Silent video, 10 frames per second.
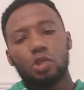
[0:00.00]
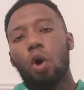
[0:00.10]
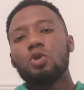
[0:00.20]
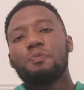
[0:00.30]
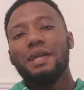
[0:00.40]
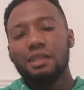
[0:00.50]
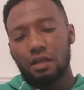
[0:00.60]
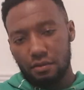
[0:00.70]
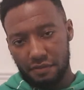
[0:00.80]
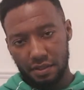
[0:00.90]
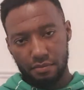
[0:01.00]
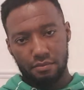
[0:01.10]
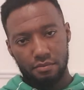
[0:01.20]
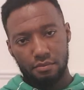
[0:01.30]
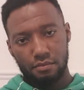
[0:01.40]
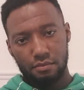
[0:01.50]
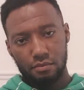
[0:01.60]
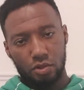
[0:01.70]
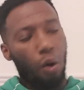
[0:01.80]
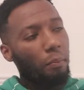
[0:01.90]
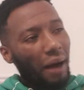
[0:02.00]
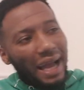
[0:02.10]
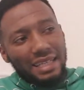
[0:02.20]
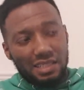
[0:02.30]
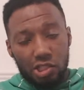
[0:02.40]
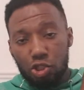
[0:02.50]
Don't spend none of it. Don't buy into this